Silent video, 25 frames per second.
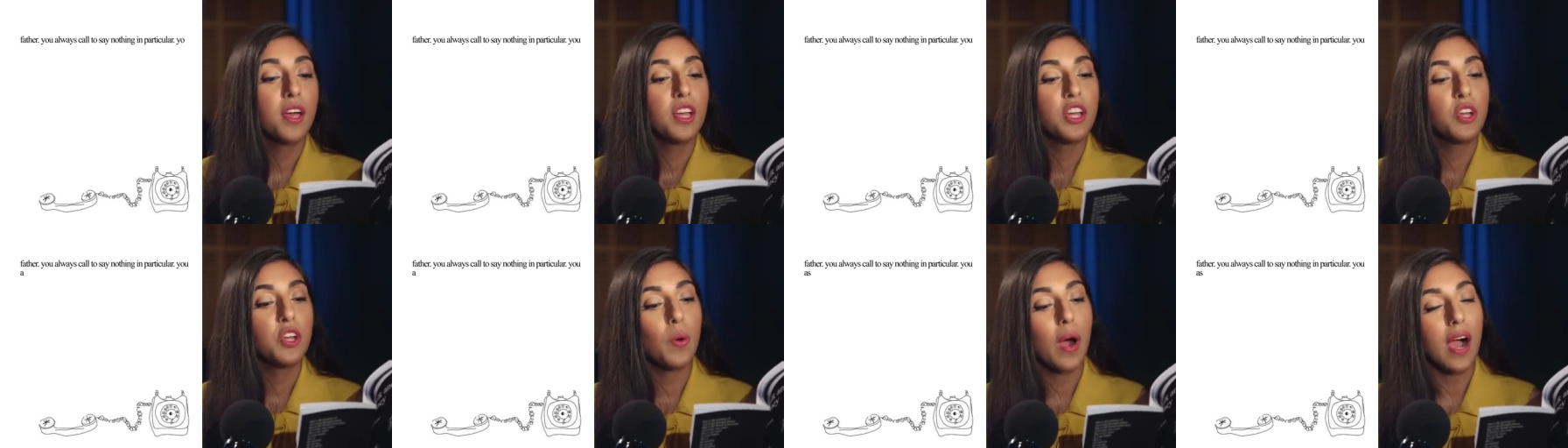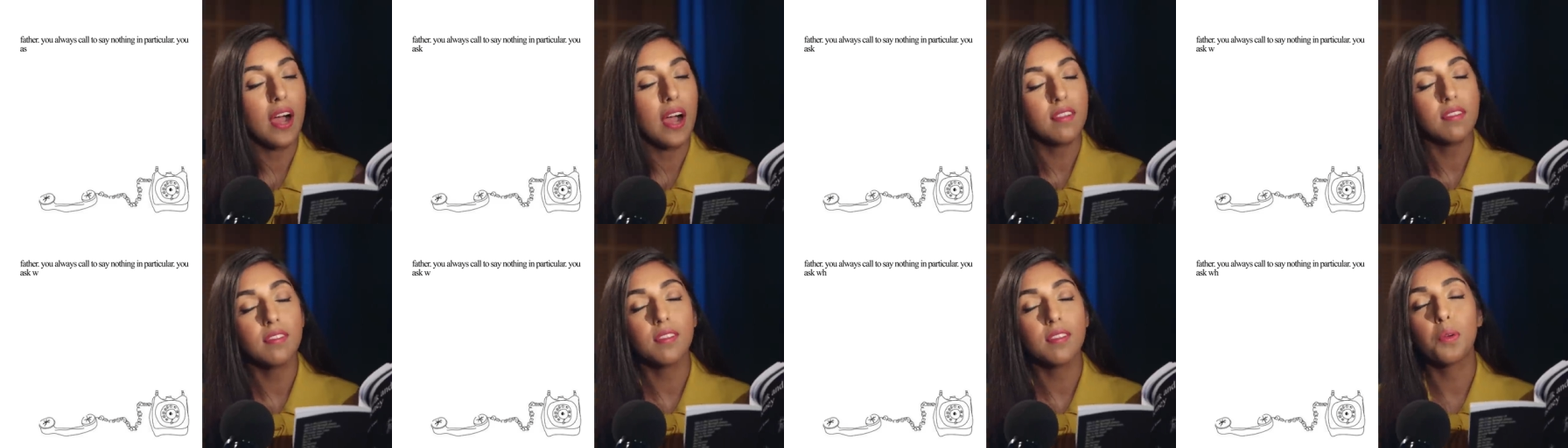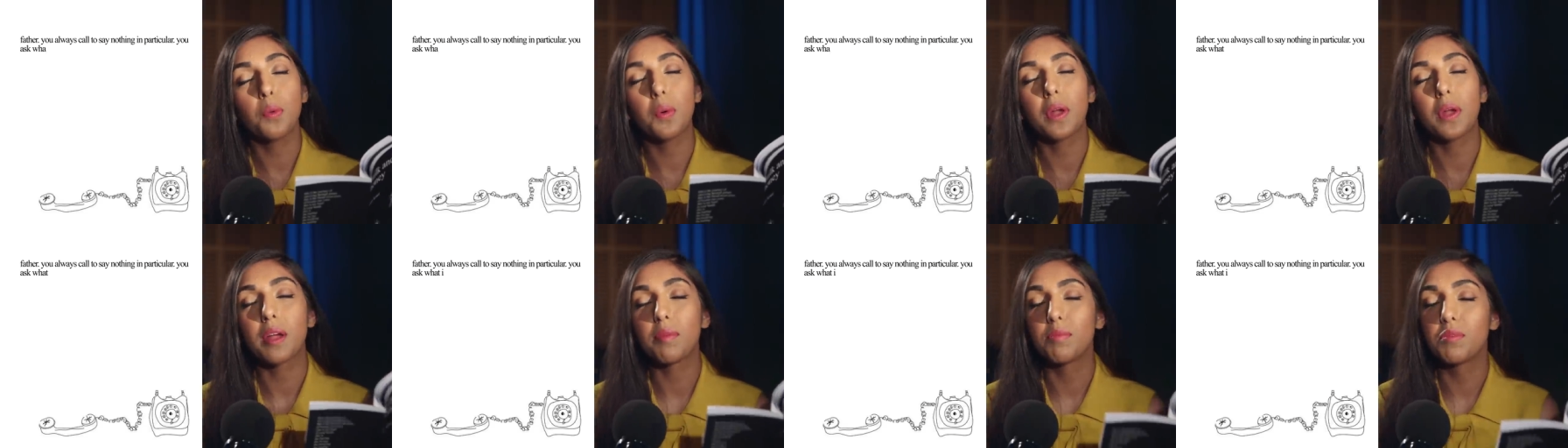You
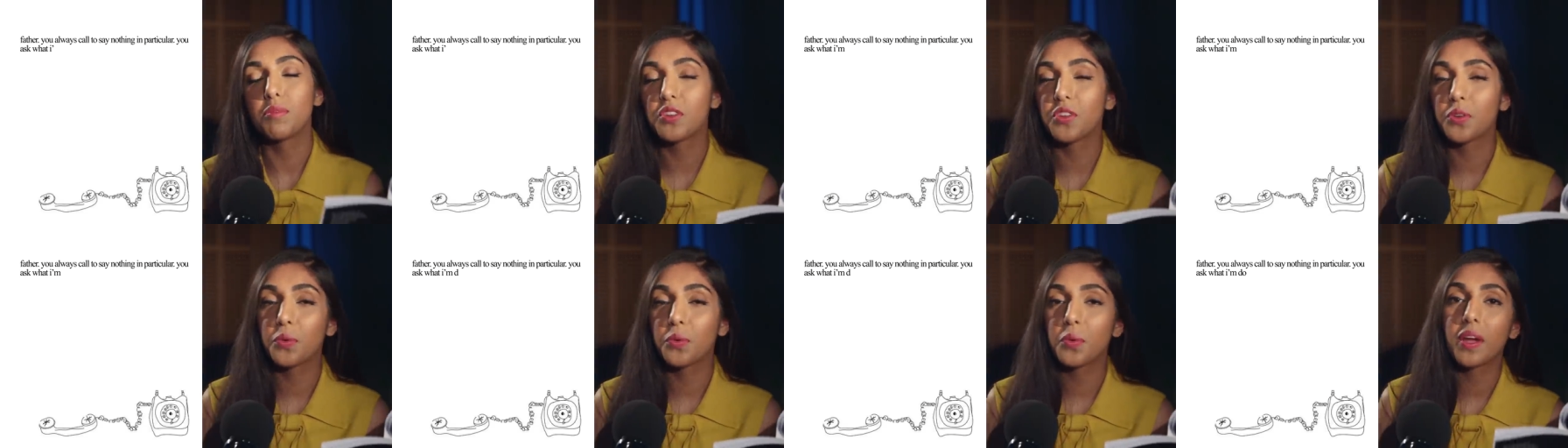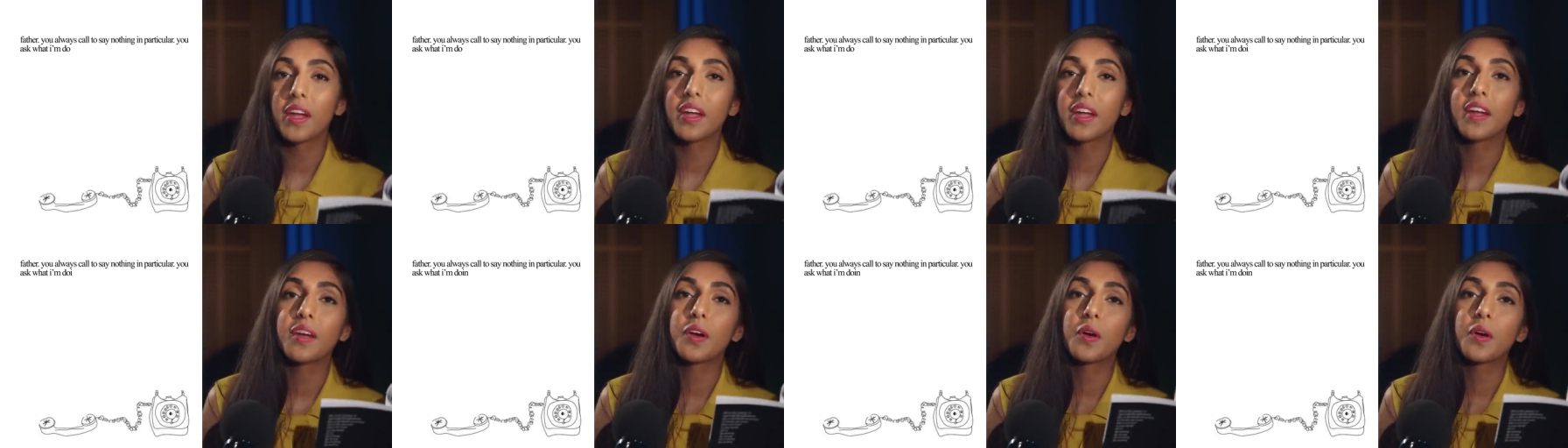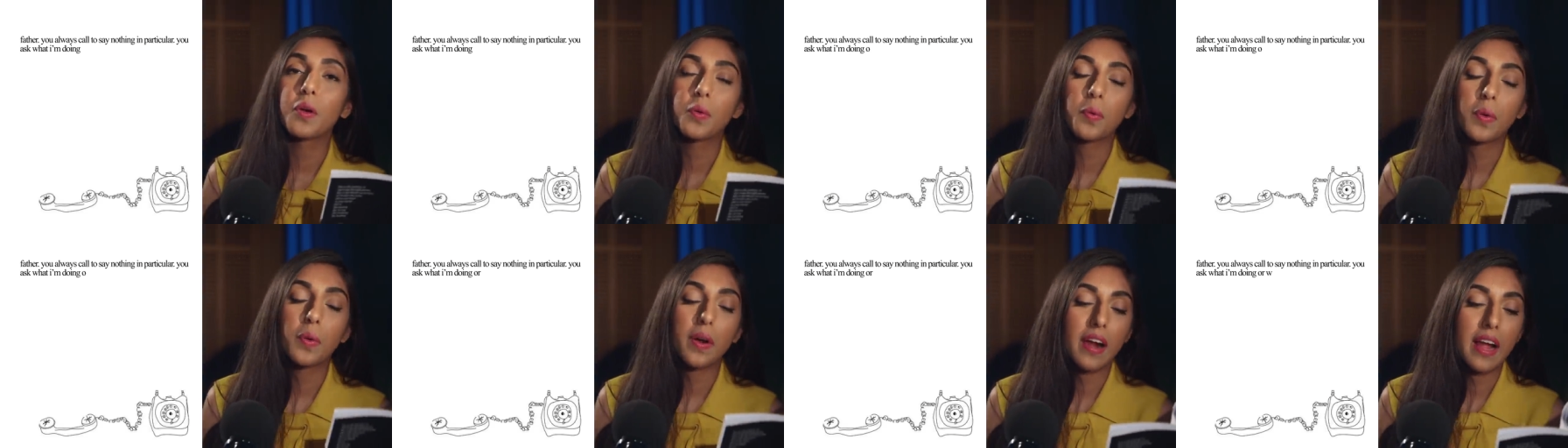ask what I'm doing
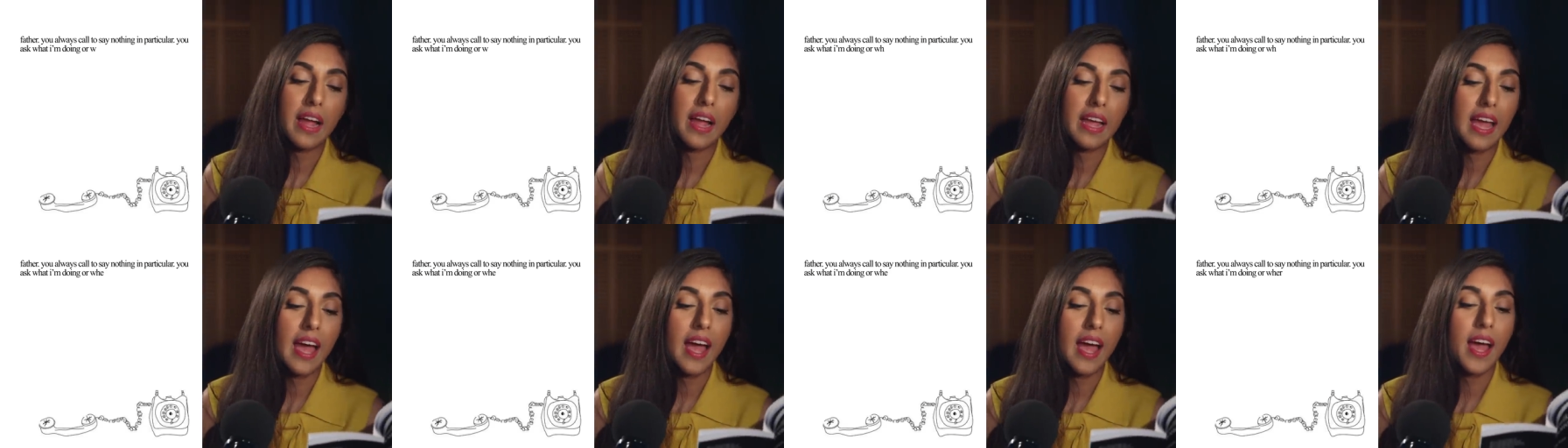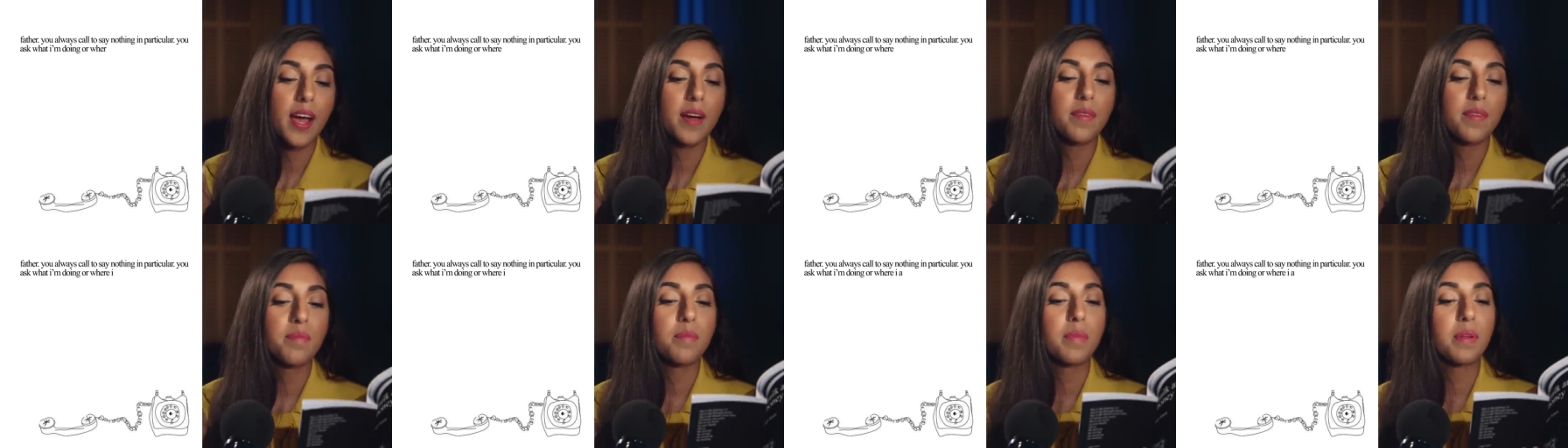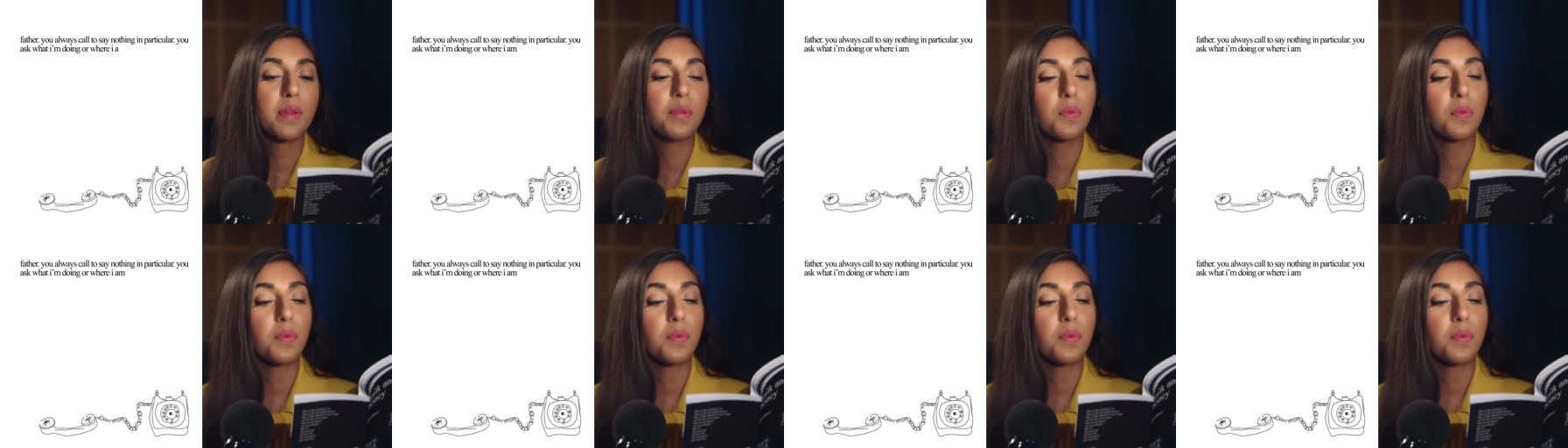or where I am,